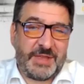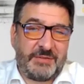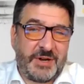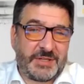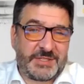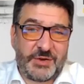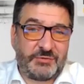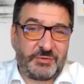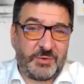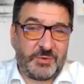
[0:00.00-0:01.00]
there are
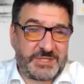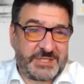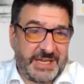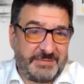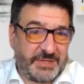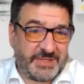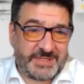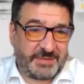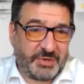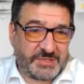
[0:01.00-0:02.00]
total reward statements
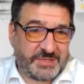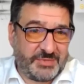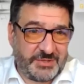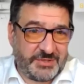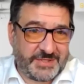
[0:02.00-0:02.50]
that are possible